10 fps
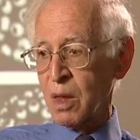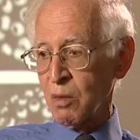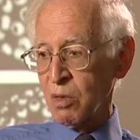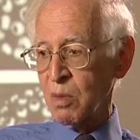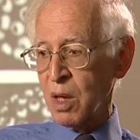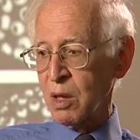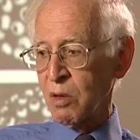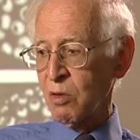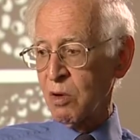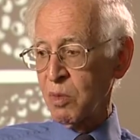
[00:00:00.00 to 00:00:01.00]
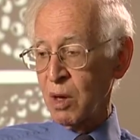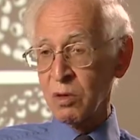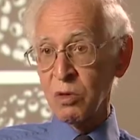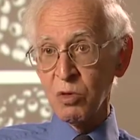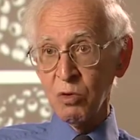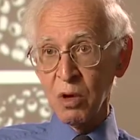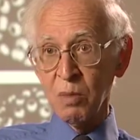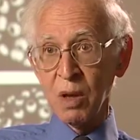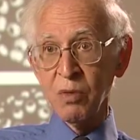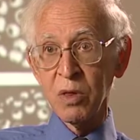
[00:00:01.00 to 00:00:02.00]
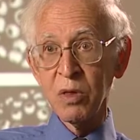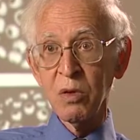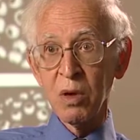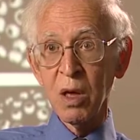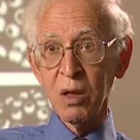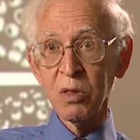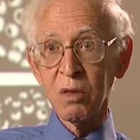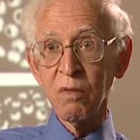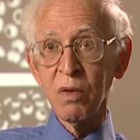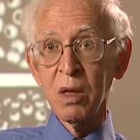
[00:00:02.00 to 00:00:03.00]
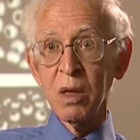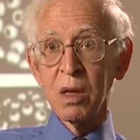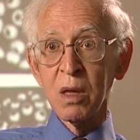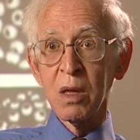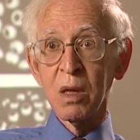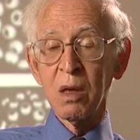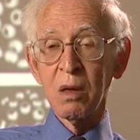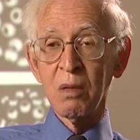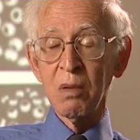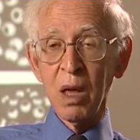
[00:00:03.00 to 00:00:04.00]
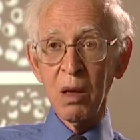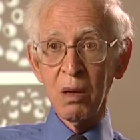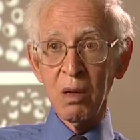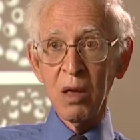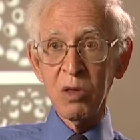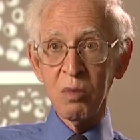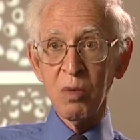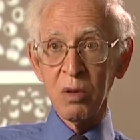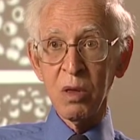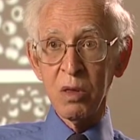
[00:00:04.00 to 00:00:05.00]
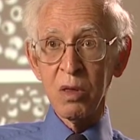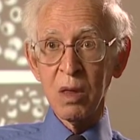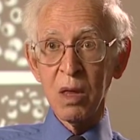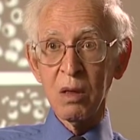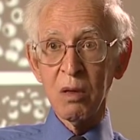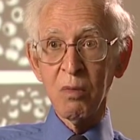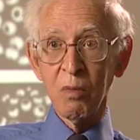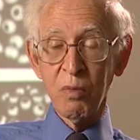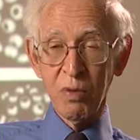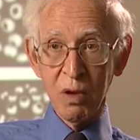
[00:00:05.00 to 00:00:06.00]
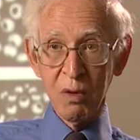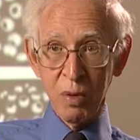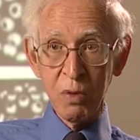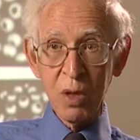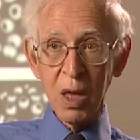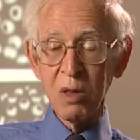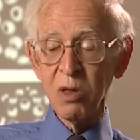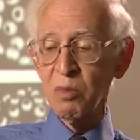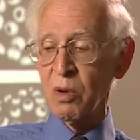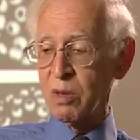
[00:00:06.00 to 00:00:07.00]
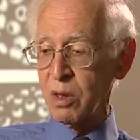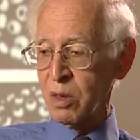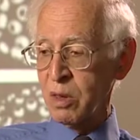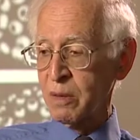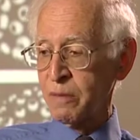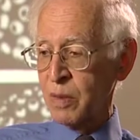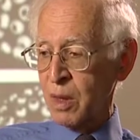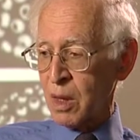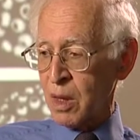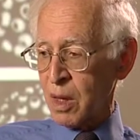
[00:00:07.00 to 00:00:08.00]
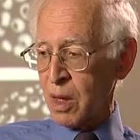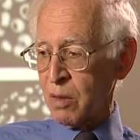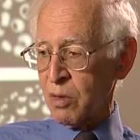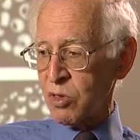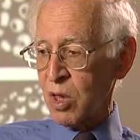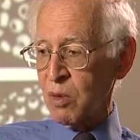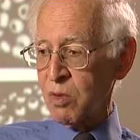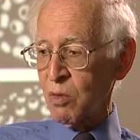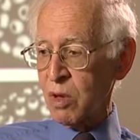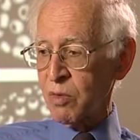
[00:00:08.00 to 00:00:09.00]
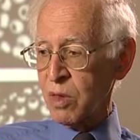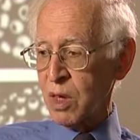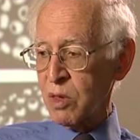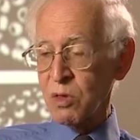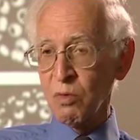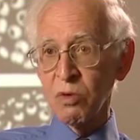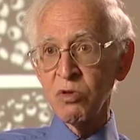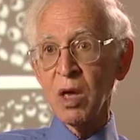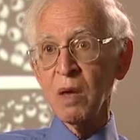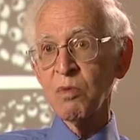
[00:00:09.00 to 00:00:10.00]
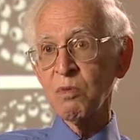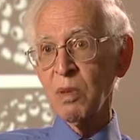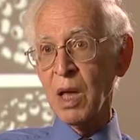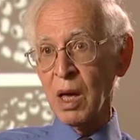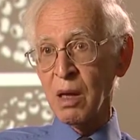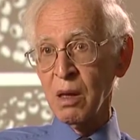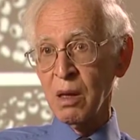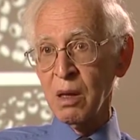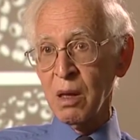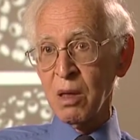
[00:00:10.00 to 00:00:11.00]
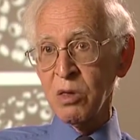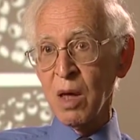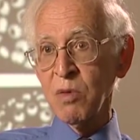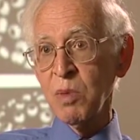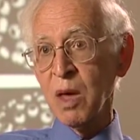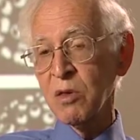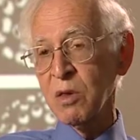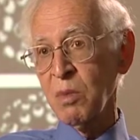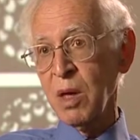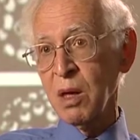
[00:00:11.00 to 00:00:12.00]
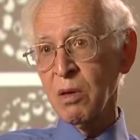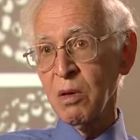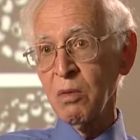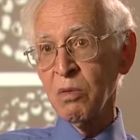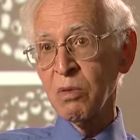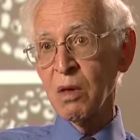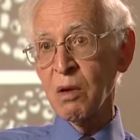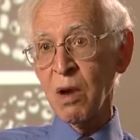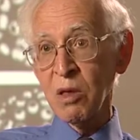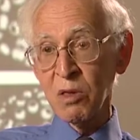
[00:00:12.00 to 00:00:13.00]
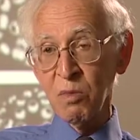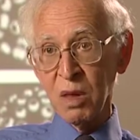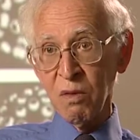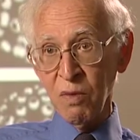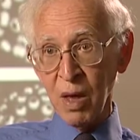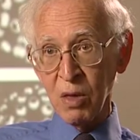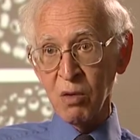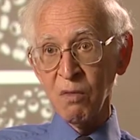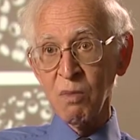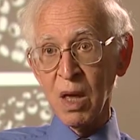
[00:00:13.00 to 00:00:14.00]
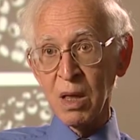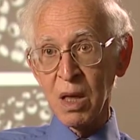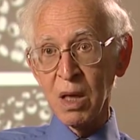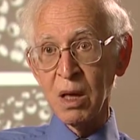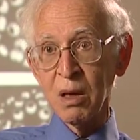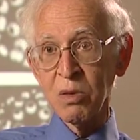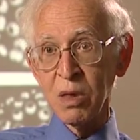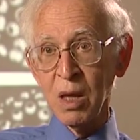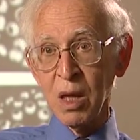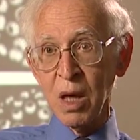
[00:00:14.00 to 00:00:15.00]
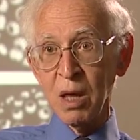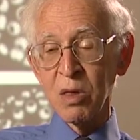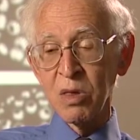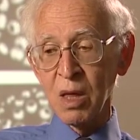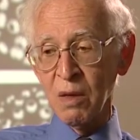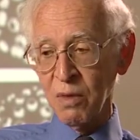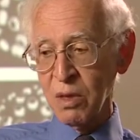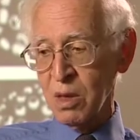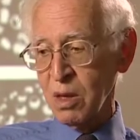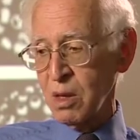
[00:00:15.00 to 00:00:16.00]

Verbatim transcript: with Michael Neuberger to talk about these new kinds of yes. uh, antibodies, uh, therapeutic antibodies. Uh, the chairman of one of the sessions was James Black. James Black is the man who's the greatest benefactor of mankind. He discovered